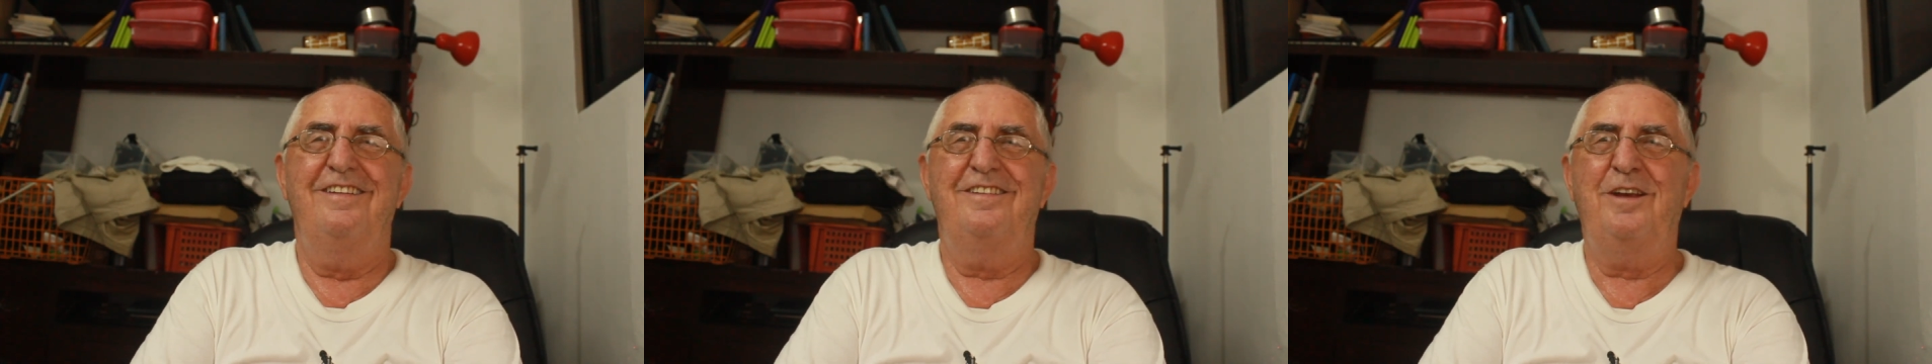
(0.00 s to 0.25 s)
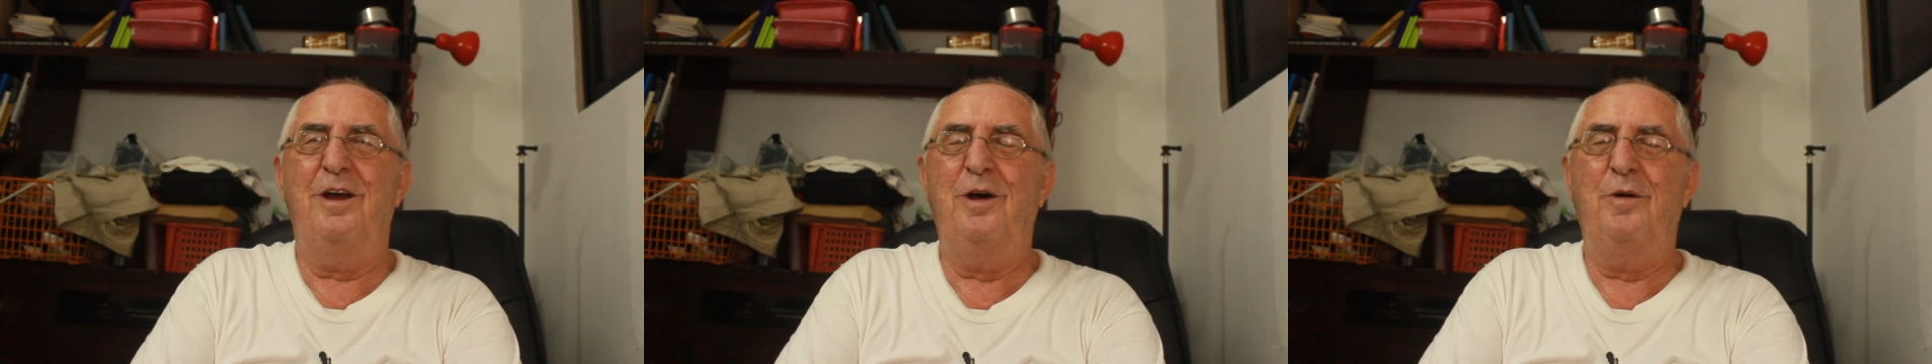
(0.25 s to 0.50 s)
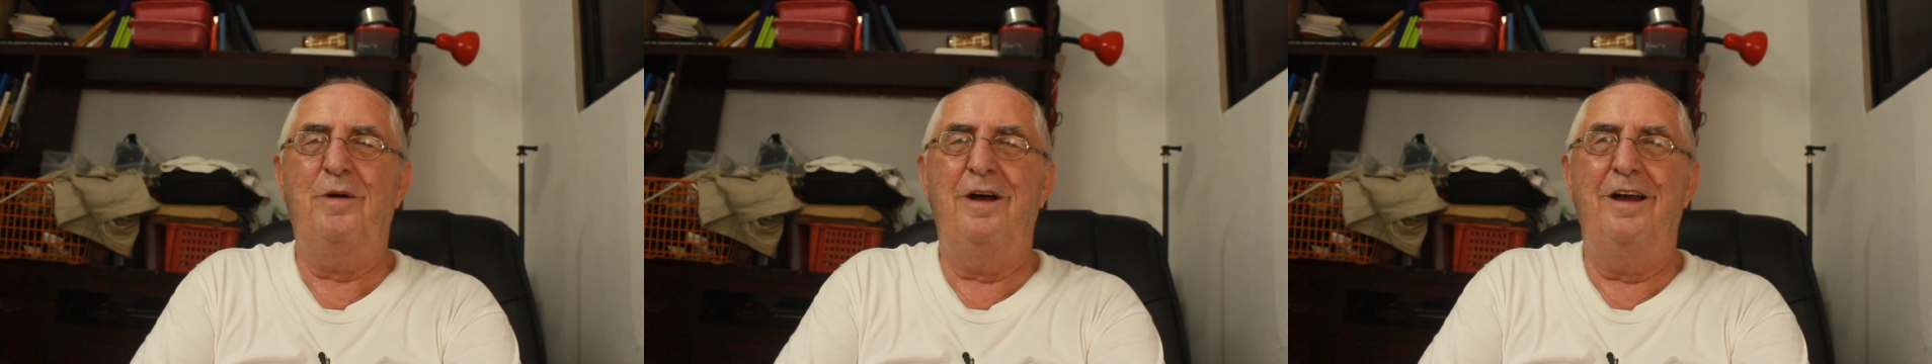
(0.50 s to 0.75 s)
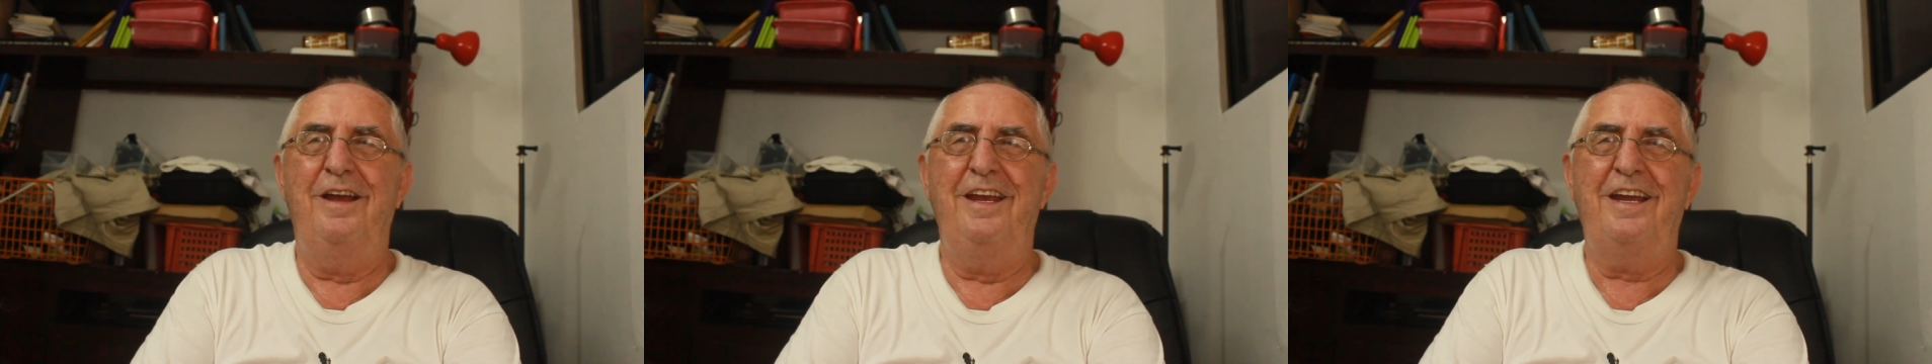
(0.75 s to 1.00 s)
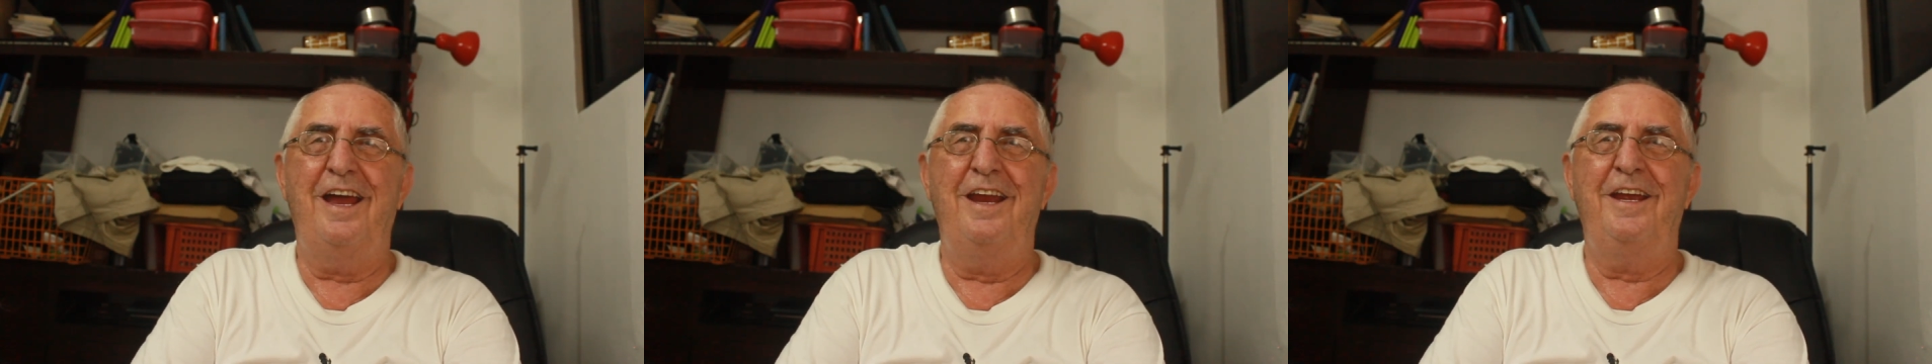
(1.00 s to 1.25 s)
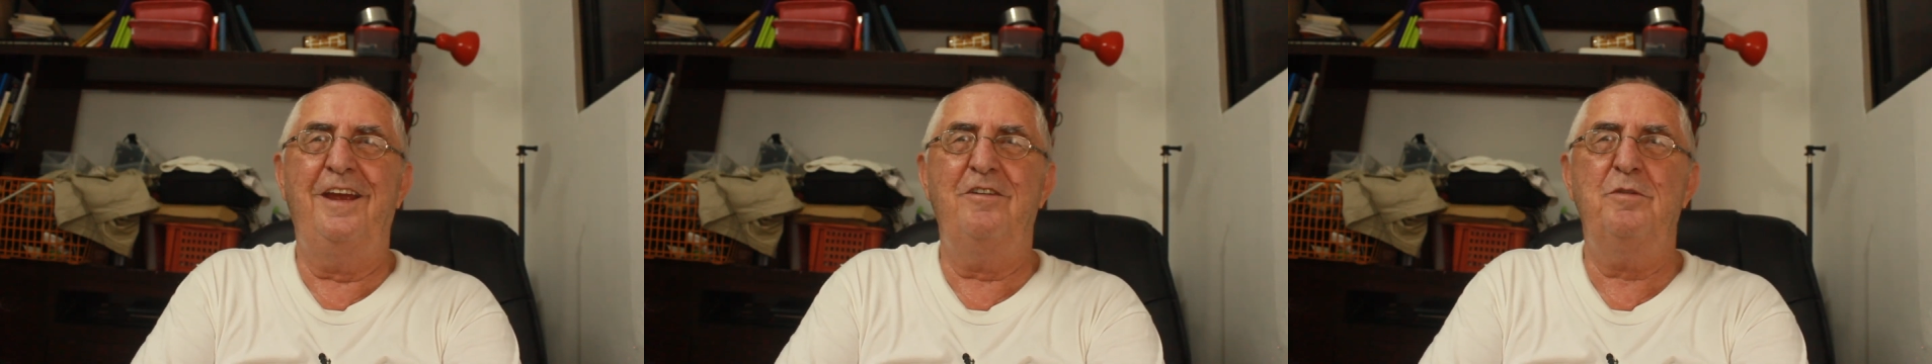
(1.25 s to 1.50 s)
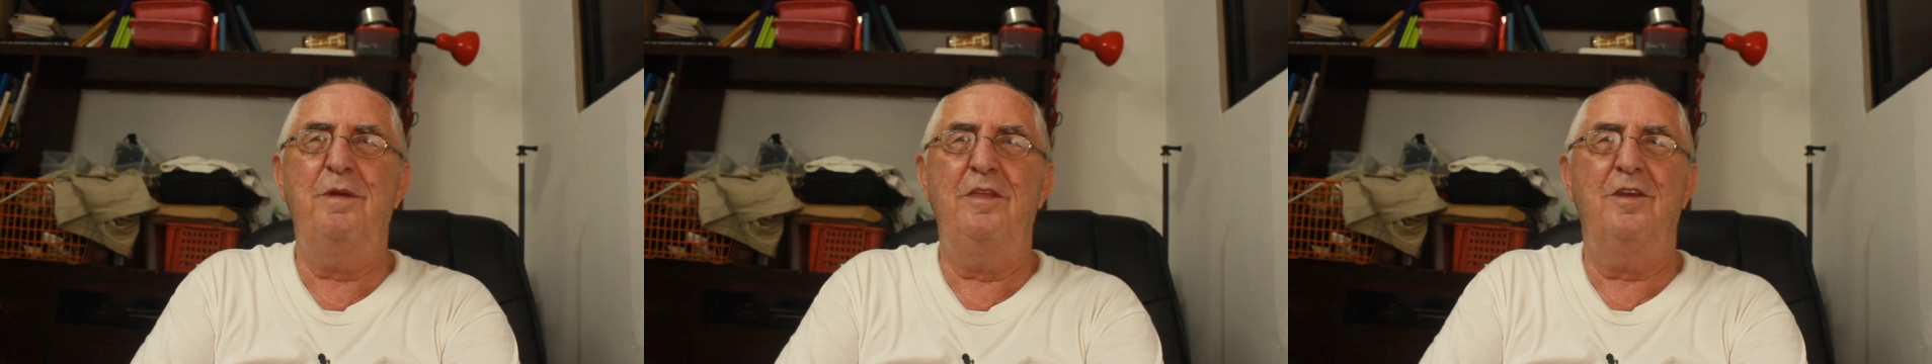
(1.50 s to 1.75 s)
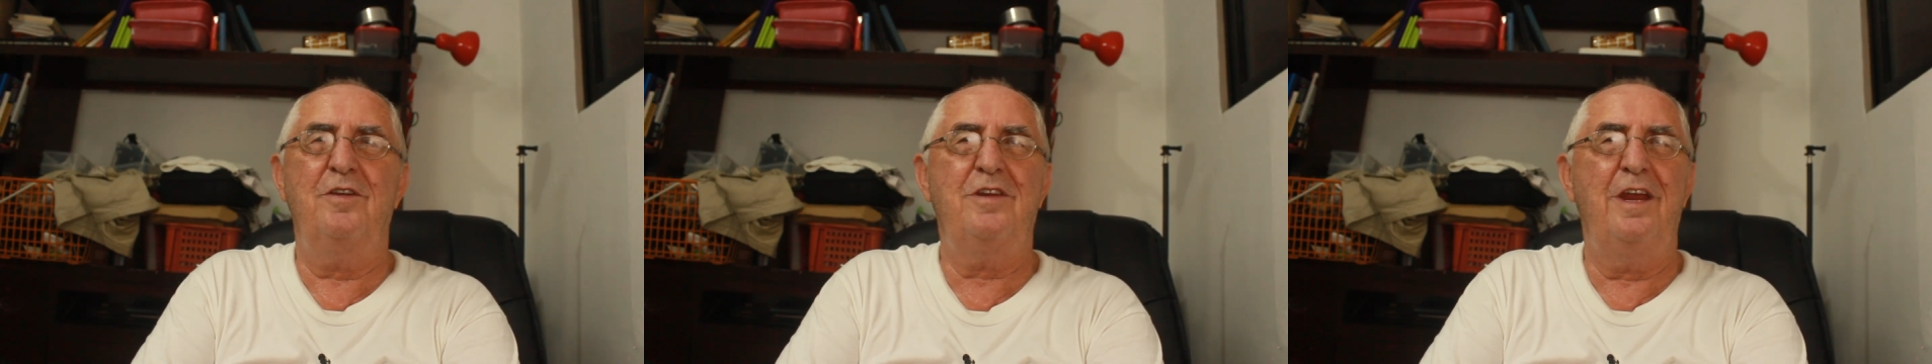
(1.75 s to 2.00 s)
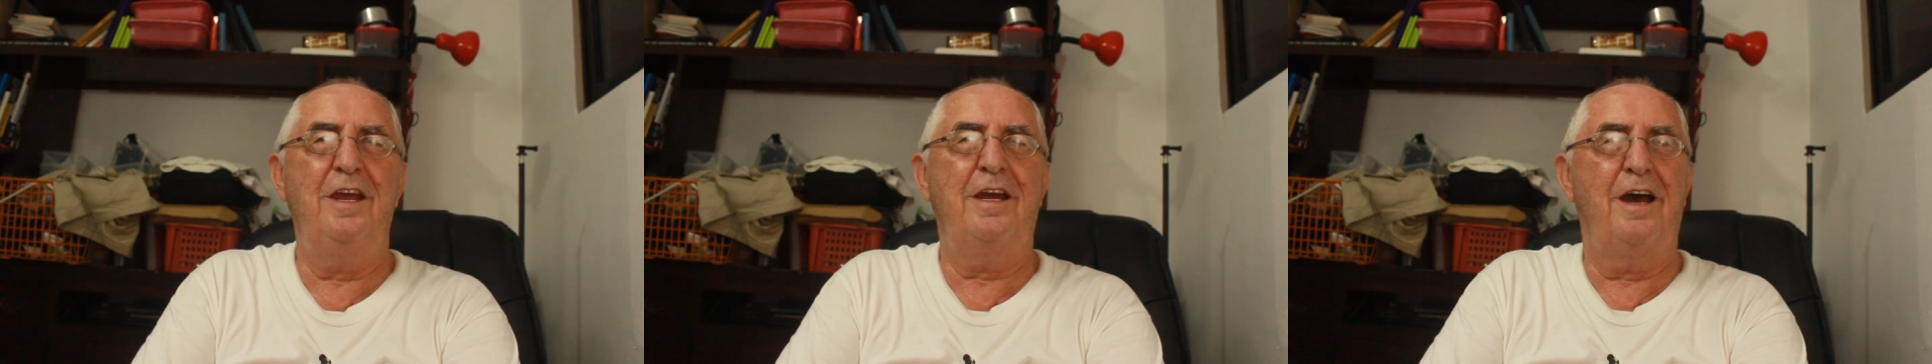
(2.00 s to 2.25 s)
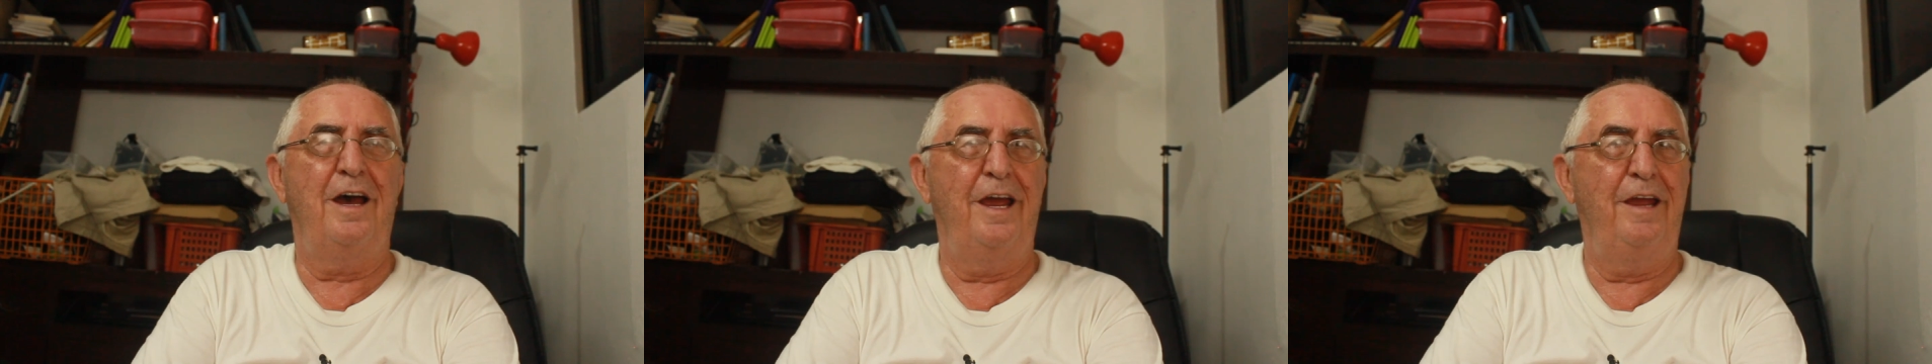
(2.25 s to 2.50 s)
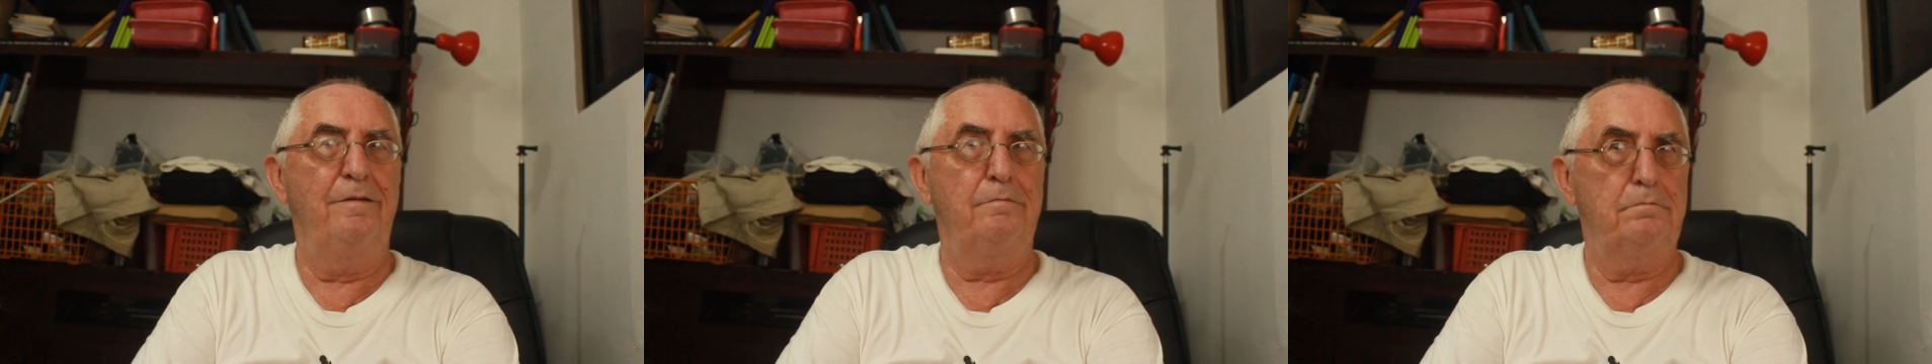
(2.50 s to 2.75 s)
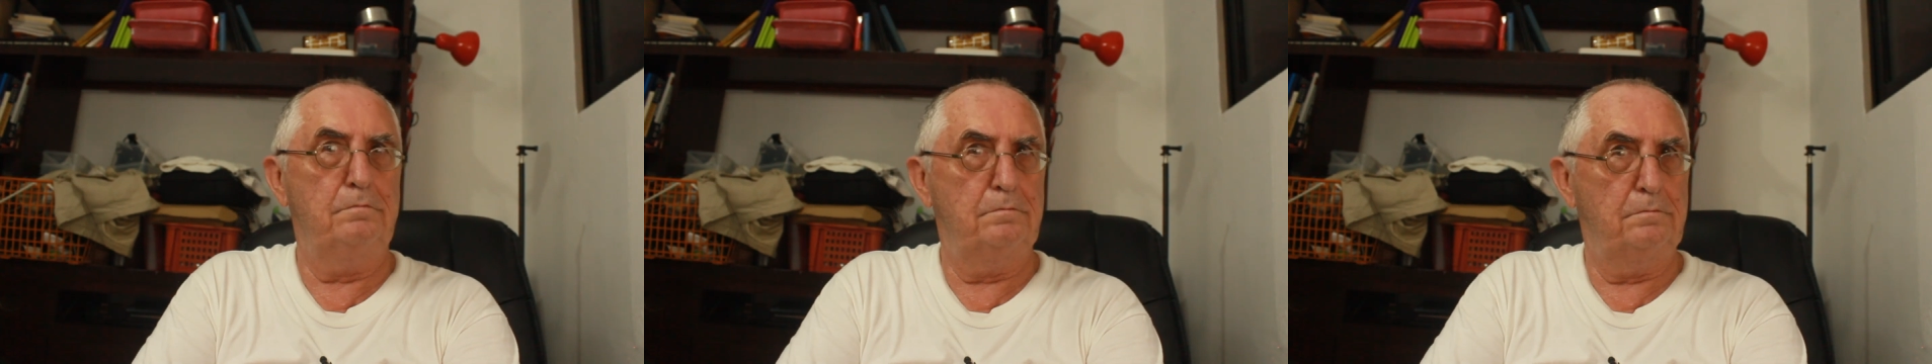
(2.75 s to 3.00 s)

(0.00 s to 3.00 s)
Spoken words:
So he kind of gives me the stink eye.